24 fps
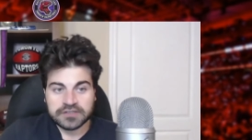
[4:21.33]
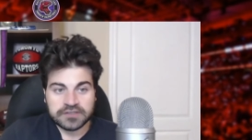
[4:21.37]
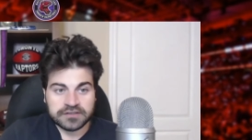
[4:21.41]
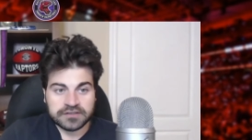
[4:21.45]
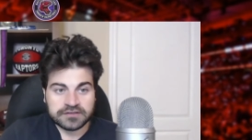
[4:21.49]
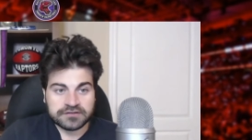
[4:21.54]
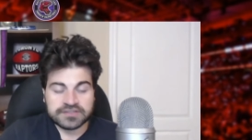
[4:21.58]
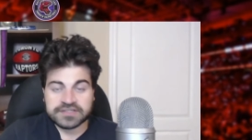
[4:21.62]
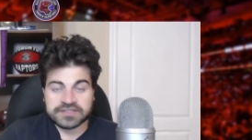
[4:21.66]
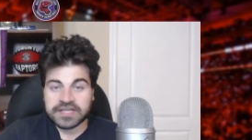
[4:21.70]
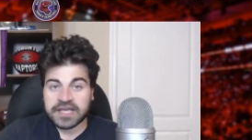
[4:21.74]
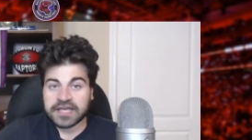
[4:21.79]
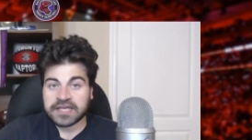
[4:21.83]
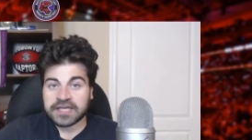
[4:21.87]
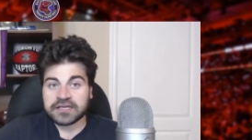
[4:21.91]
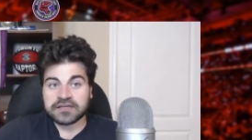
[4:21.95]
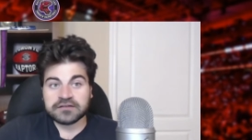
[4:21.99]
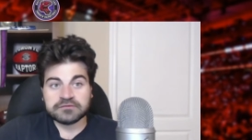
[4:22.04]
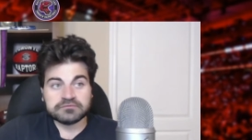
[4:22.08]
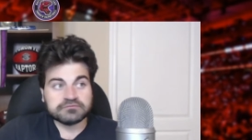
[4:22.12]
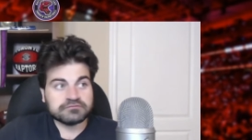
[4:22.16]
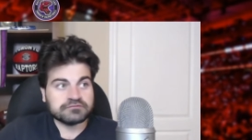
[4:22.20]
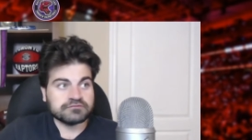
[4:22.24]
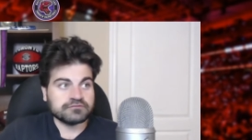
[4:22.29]

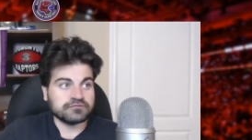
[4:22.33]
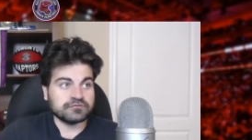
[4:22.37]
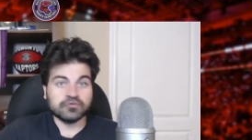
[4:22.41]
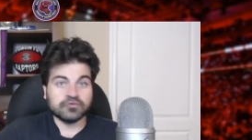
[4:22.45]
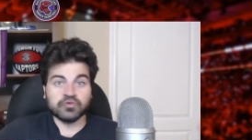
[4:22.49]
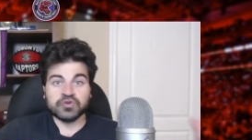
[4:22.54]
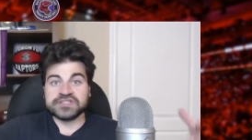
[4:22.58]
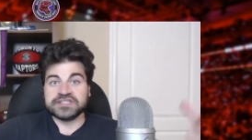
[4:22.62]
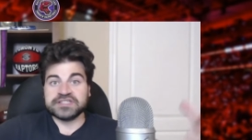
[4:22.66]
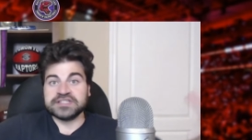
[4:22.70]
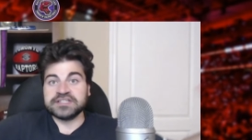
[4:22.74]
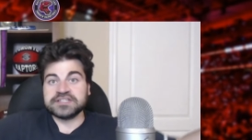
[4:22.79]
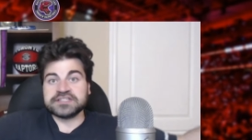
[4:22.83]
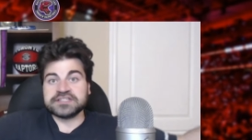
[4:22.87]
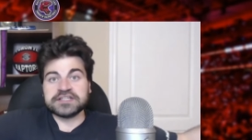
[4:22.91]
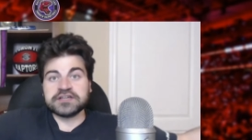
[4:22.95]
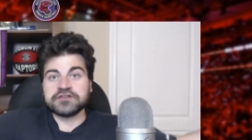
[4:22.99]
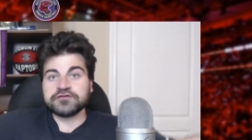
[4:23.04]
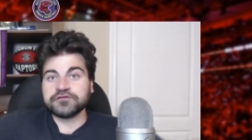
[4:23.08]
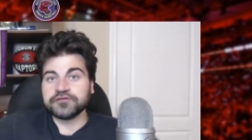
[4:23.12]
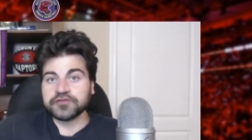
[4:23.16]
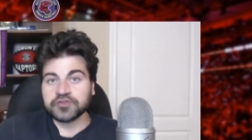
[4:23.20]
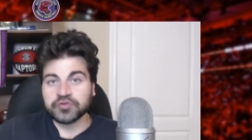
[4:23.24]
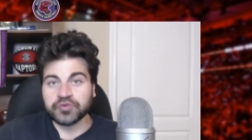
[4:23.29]
saying, was this
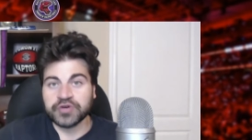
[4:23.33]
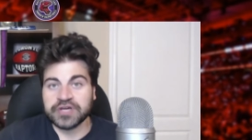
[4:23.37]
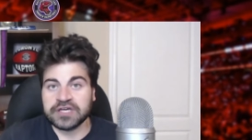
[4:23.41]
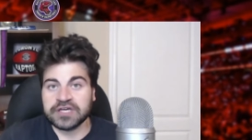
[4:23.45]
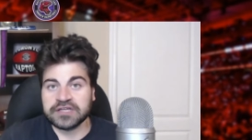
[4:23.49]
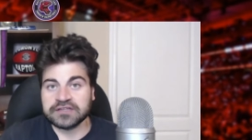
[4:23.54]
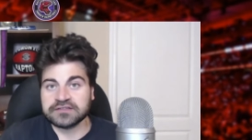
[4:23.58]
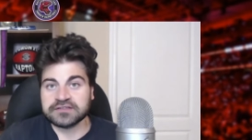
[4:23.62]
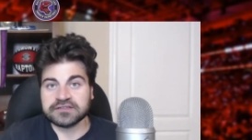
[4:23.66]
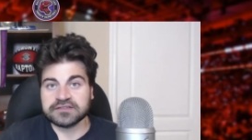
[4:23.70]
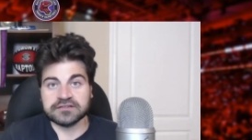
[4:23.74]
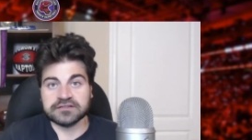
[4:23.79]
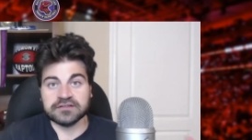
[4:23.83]
influenced?